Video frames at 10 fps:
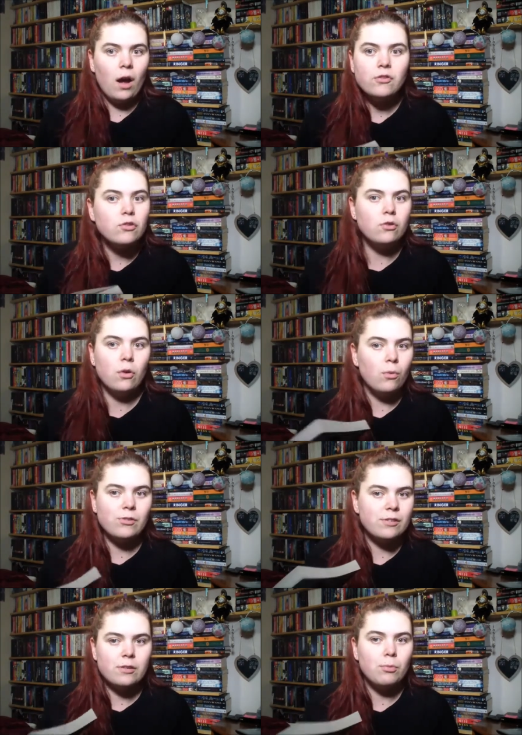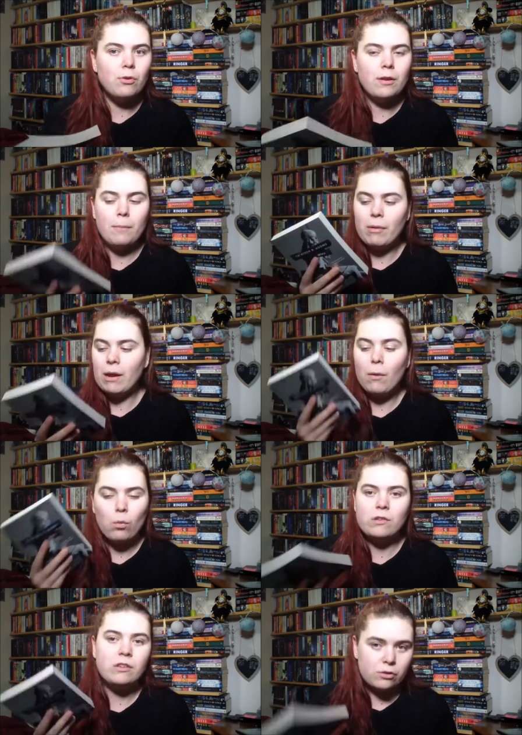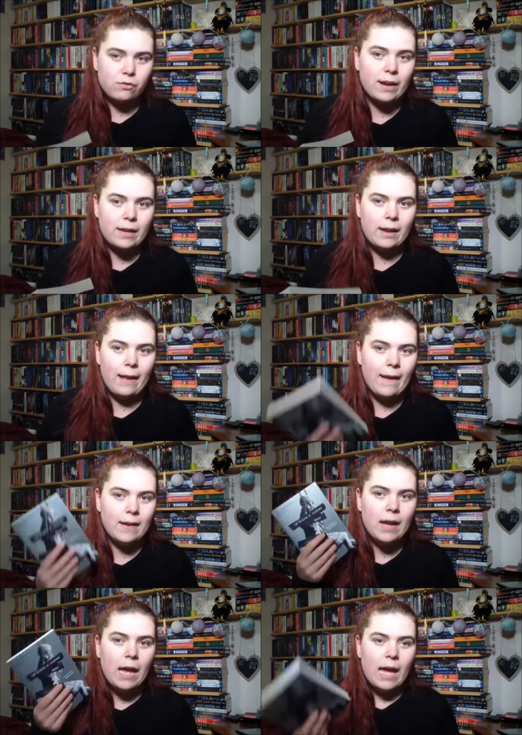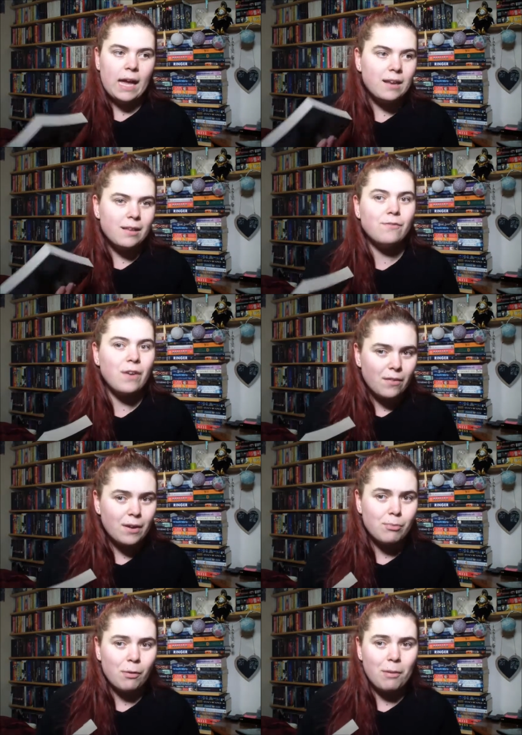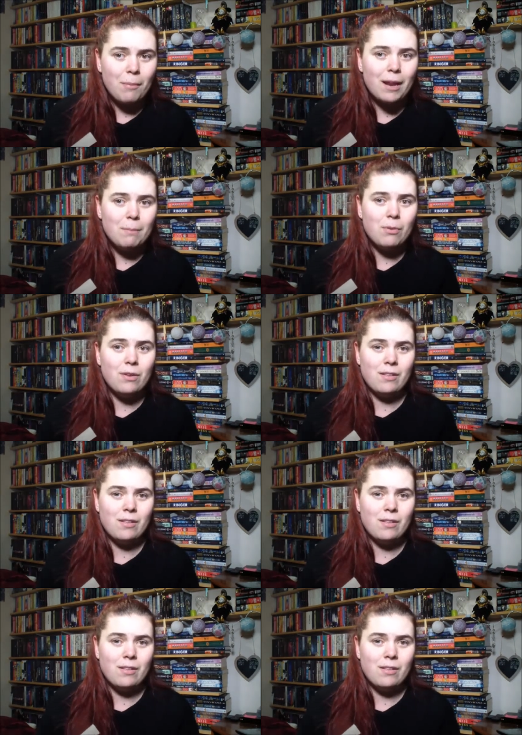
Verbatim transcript: I do not want to support it, but I wanted to read it, and it is a very problematic book.